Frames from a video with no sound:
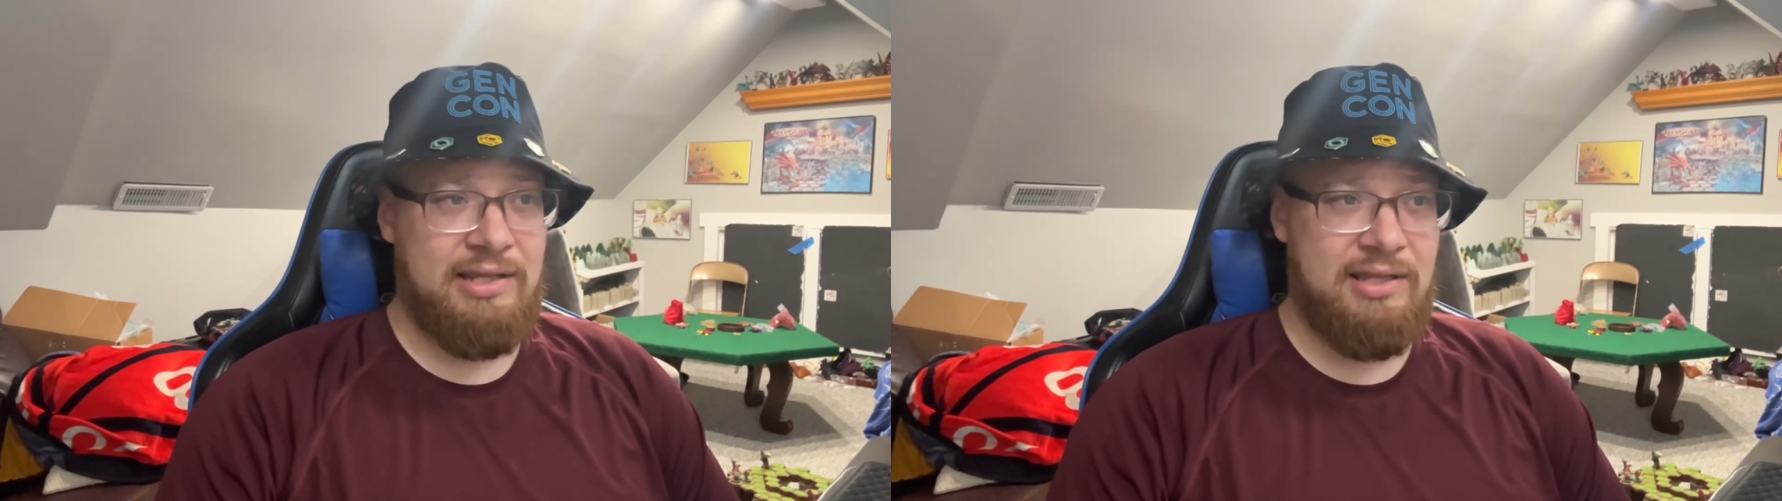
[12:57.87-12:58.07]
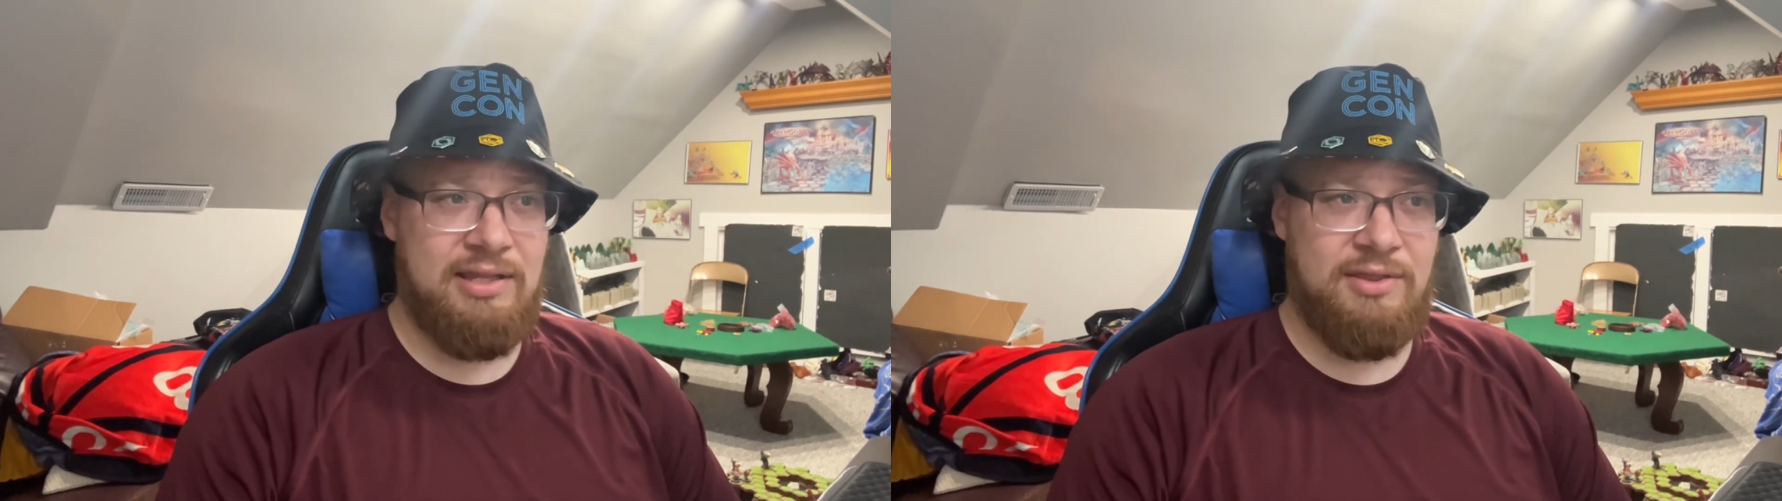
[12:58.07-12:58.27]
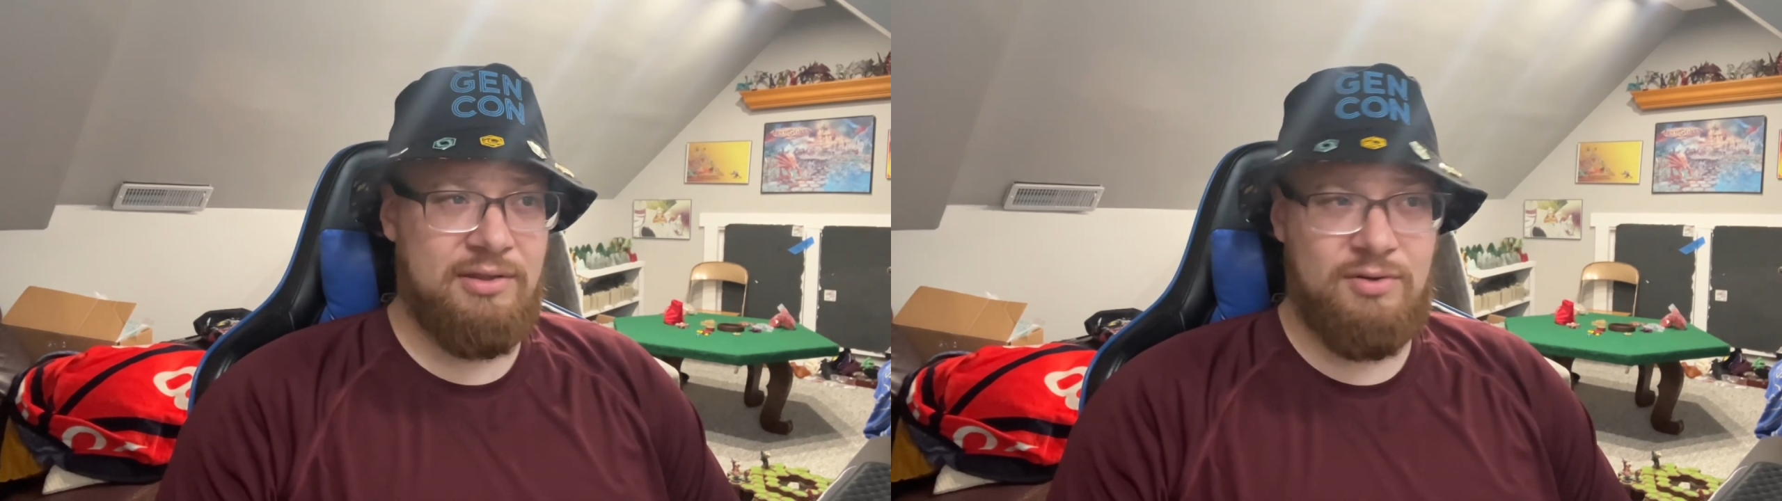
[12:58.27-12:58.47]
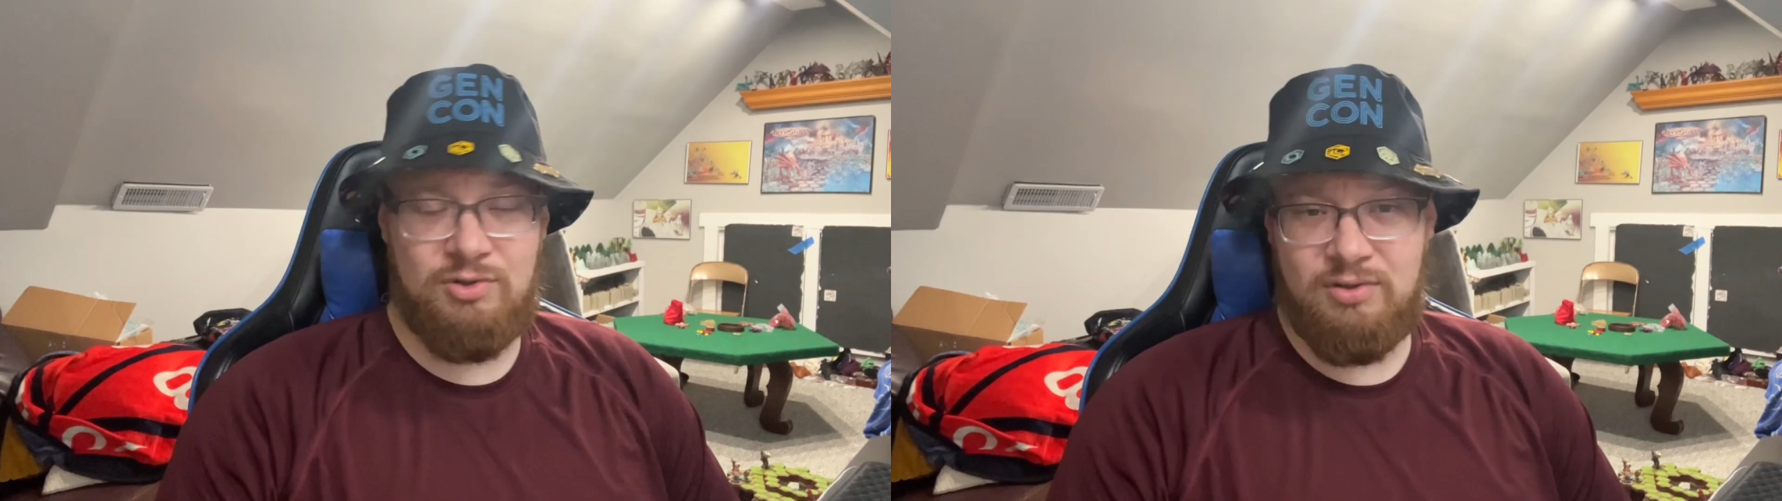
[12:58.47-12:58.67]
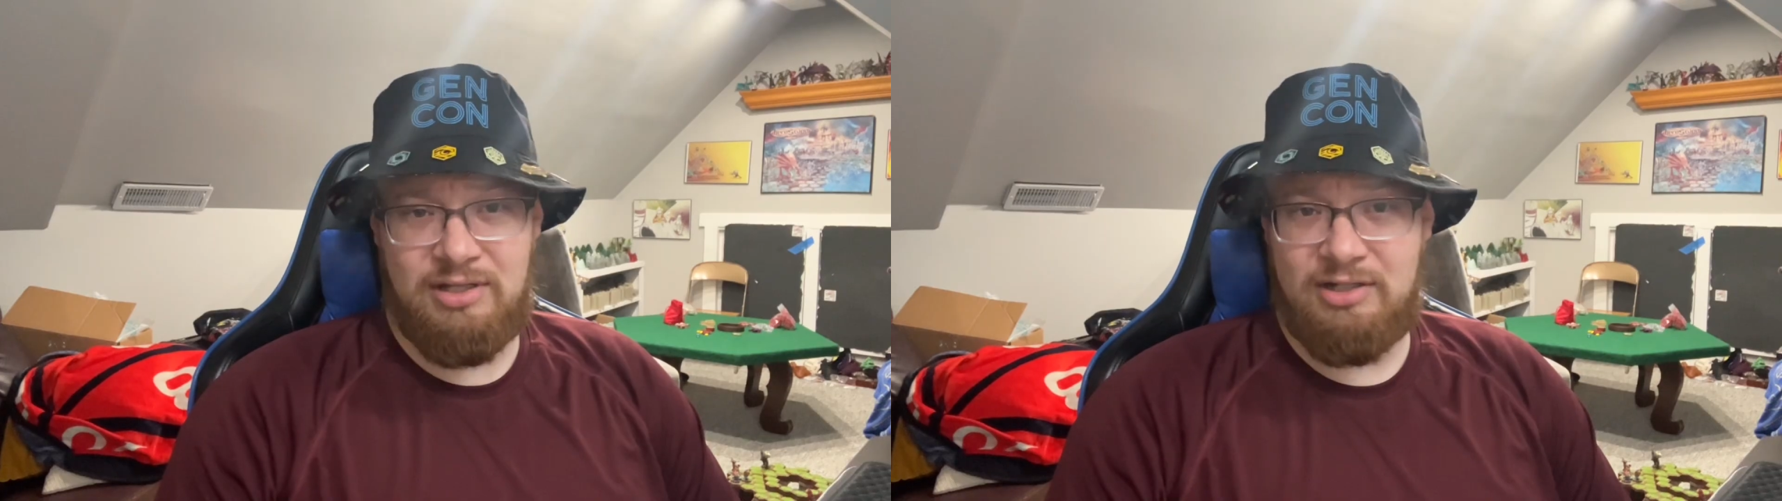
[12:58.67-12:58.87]
Again, I think
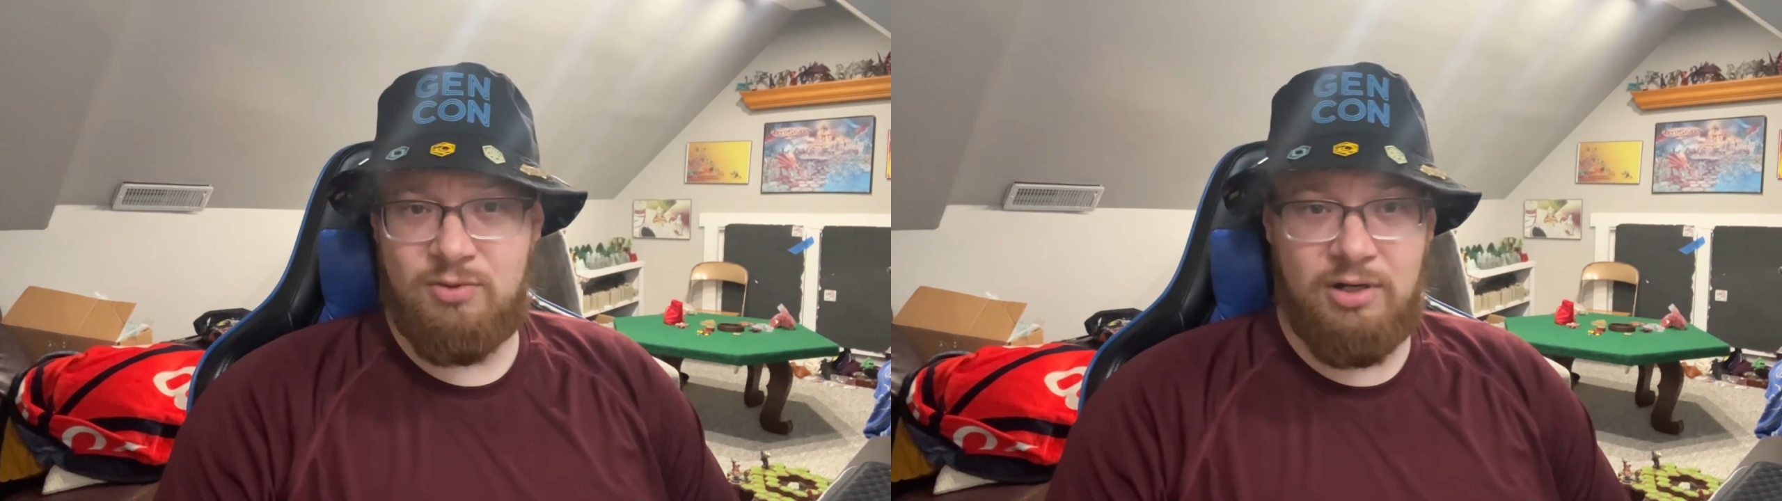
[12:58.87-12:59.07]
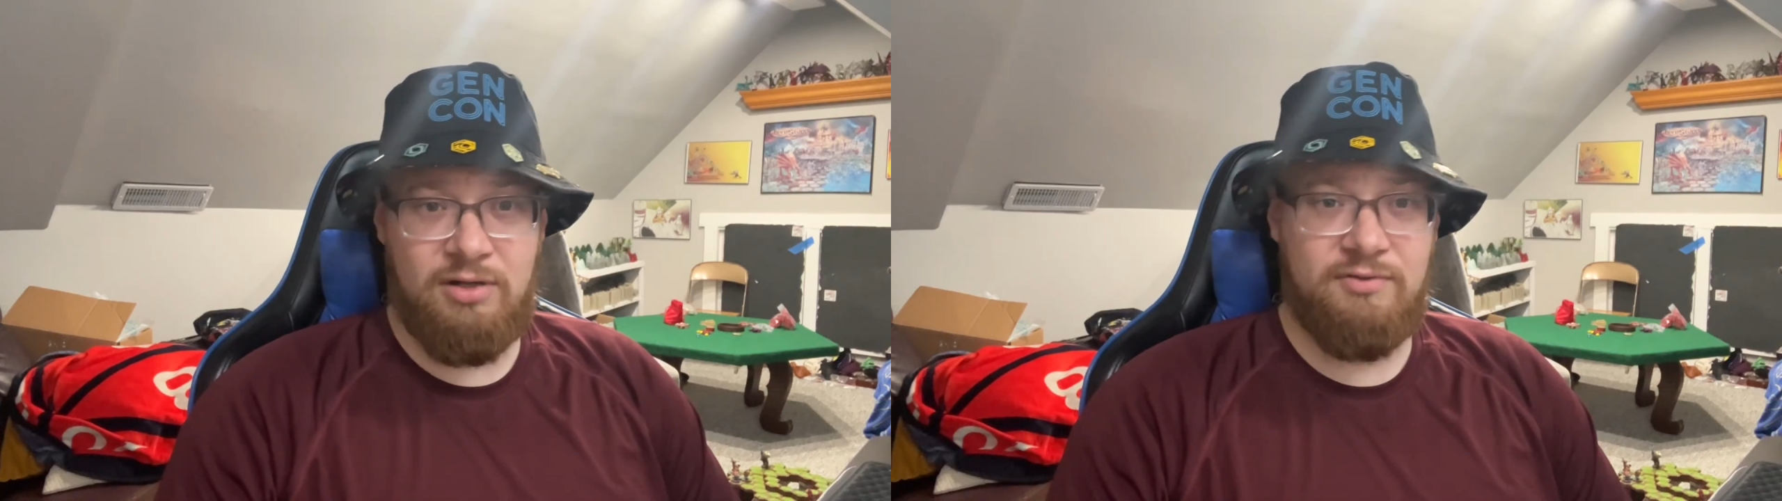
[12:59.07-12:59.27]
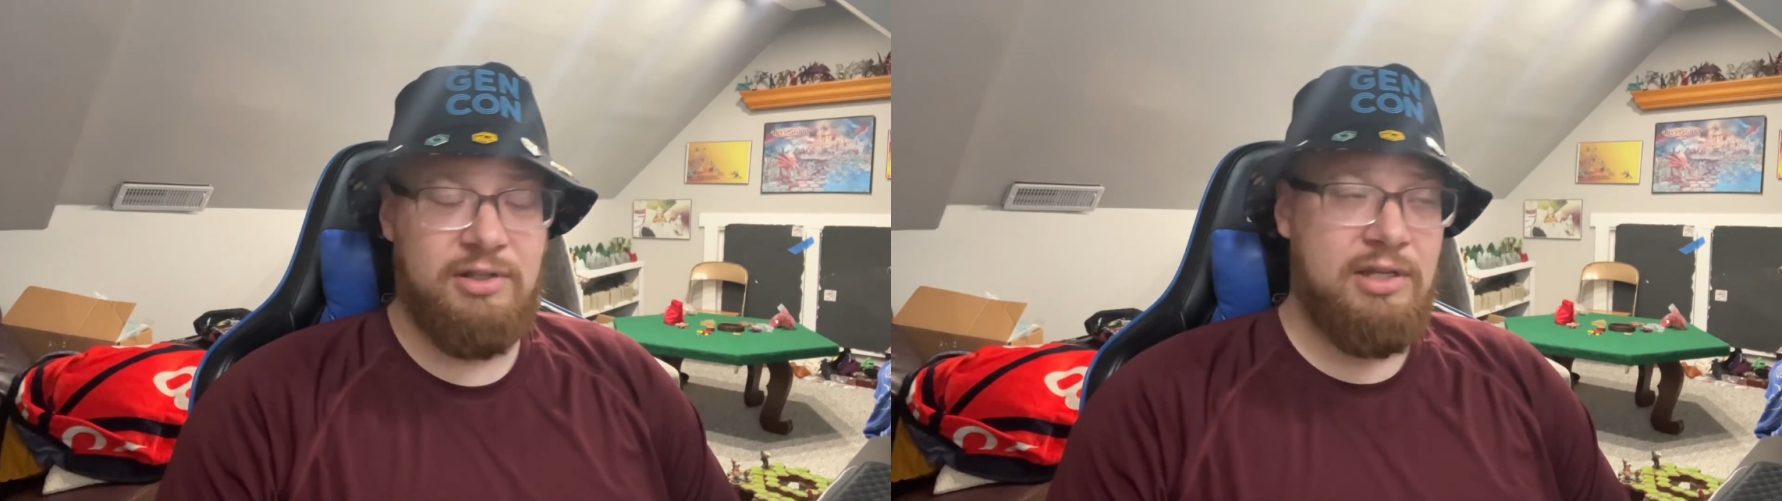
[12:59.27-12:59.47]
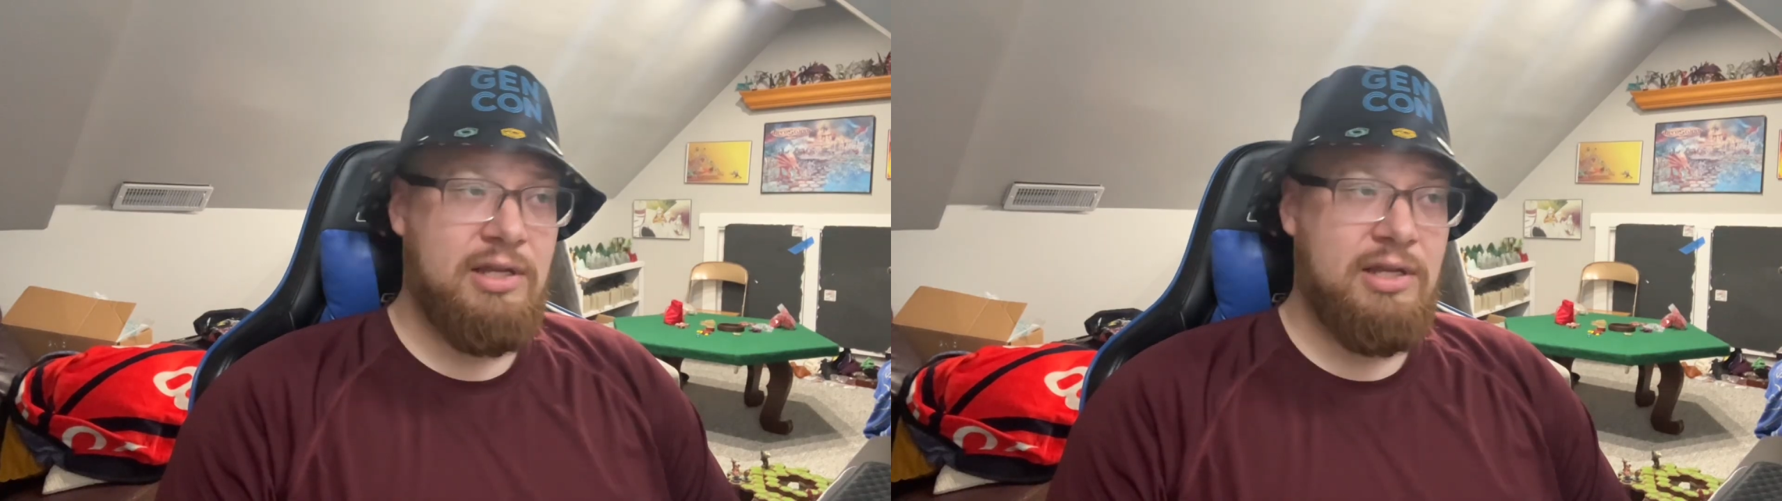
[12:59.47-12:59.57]
there's only like 12.